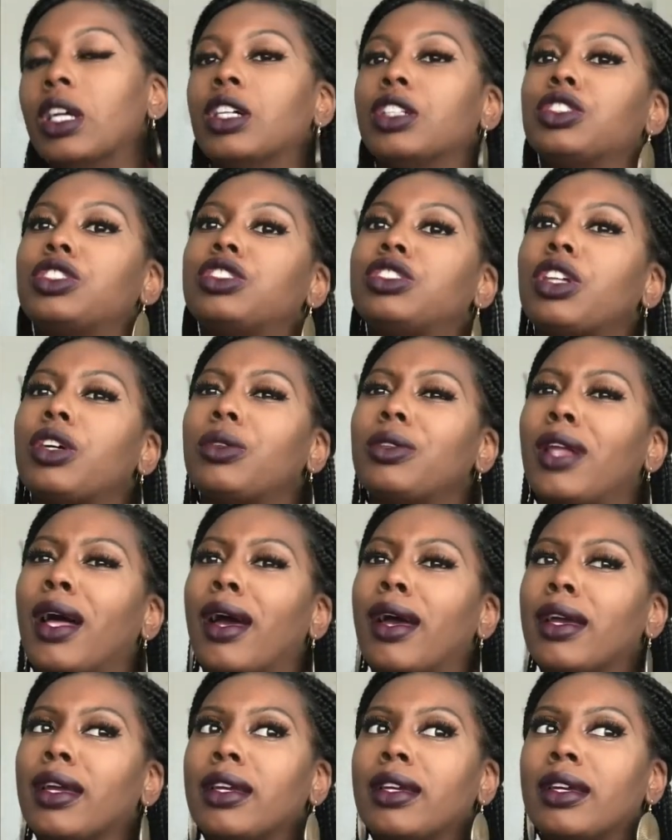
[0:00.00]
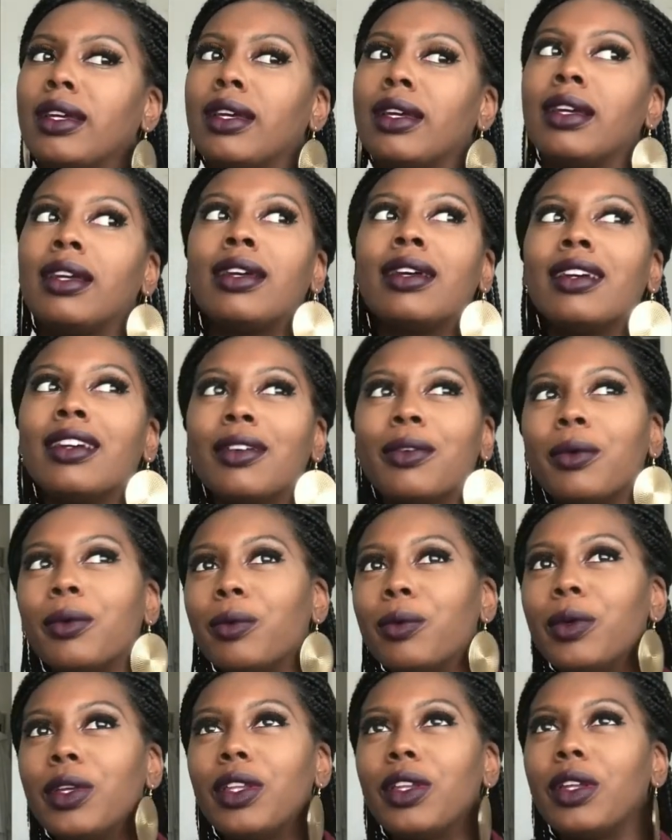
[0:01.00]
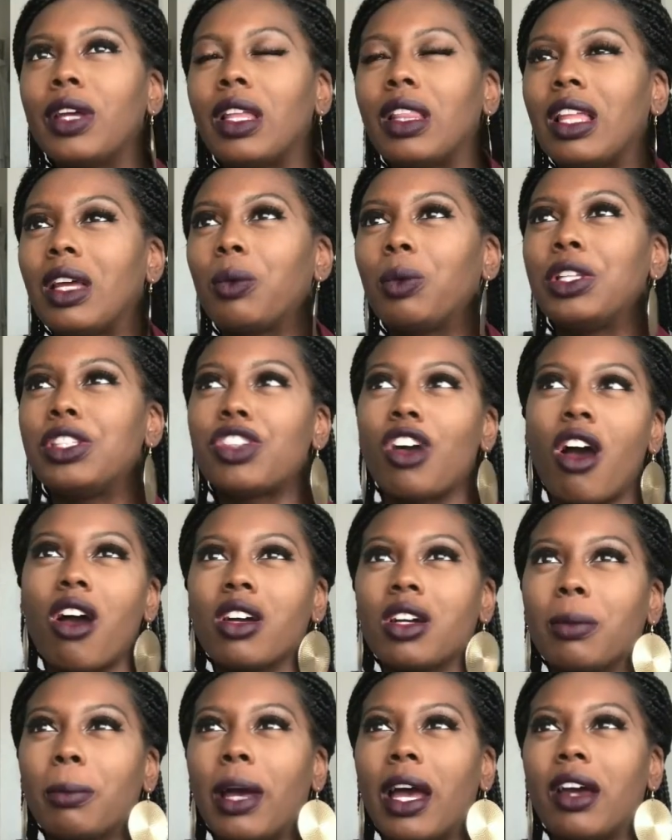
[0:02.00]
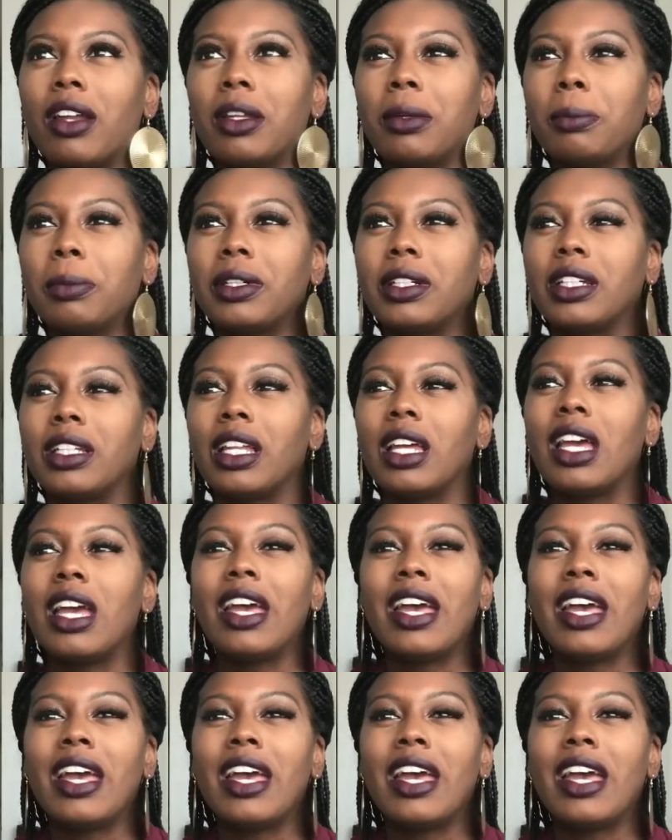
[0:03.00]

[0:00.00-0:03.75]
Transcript: So like we talk about it, but